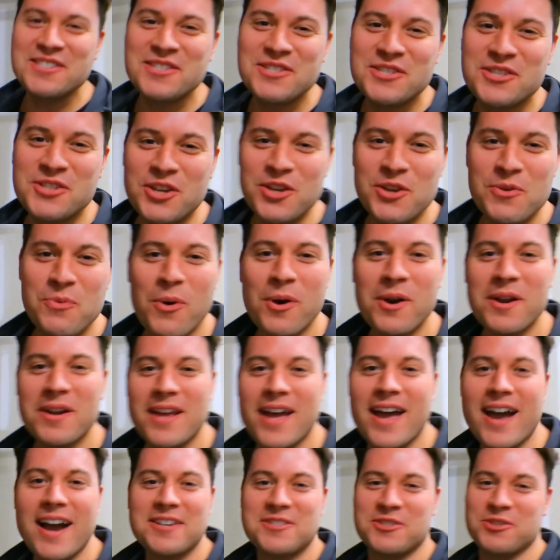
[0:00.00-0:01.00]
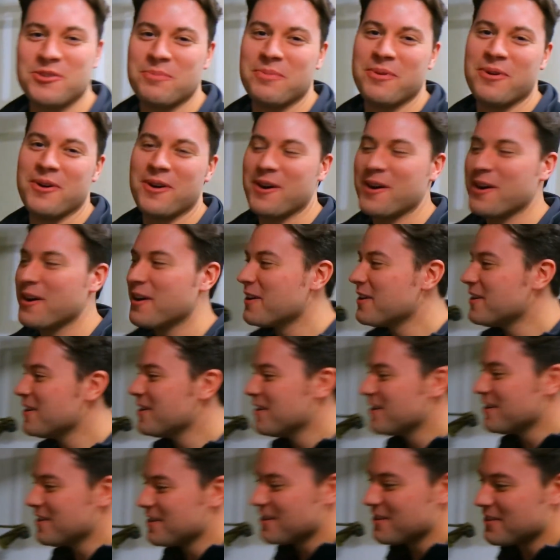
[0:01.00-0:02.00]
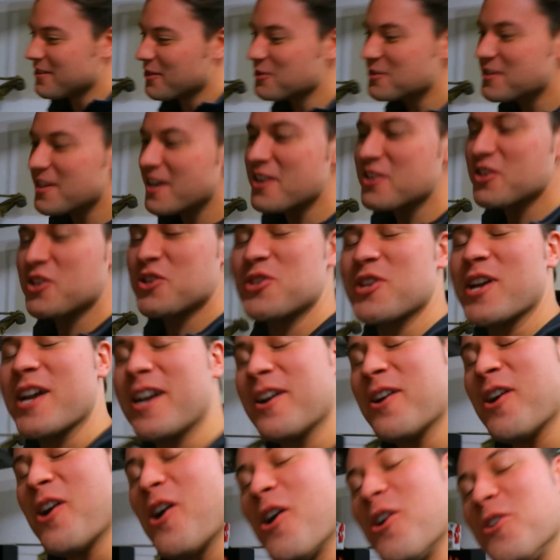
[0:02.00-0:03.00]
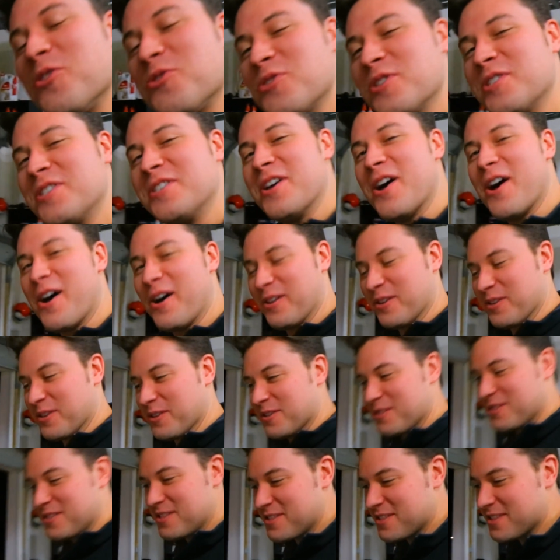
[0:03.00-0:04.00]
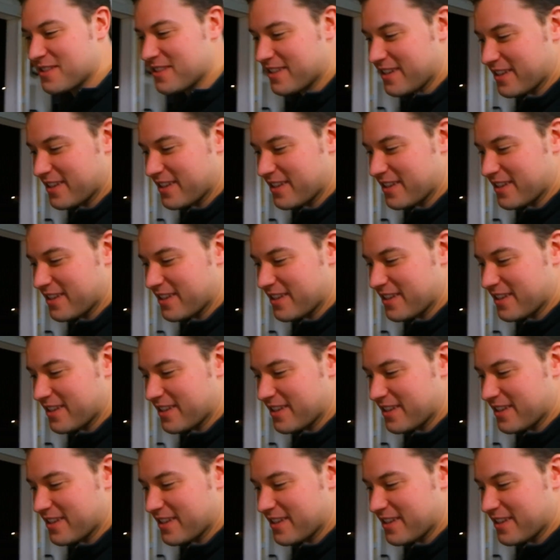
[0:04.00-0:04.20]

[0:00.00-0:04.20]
So you want an axle bar. Those things are like a $100.